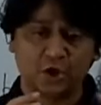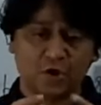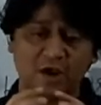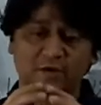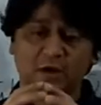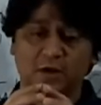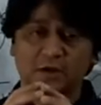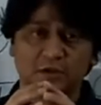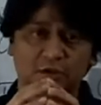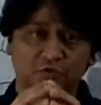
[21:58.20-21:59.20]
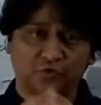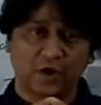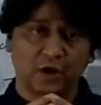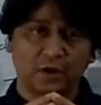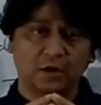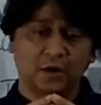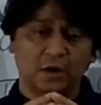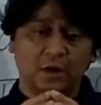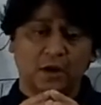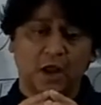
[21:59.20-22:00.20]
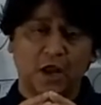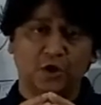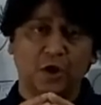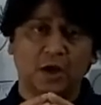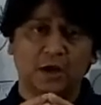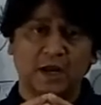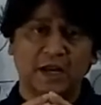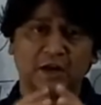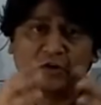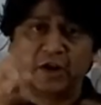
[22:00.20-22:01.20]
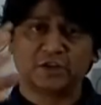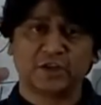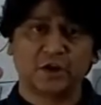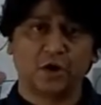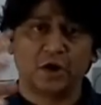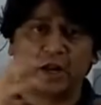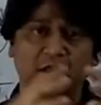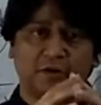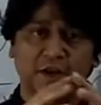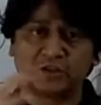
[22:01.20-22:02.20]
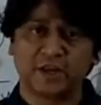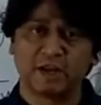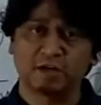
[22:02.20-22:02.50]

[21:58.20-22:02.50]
you have a sphere and you are increasing or decreasing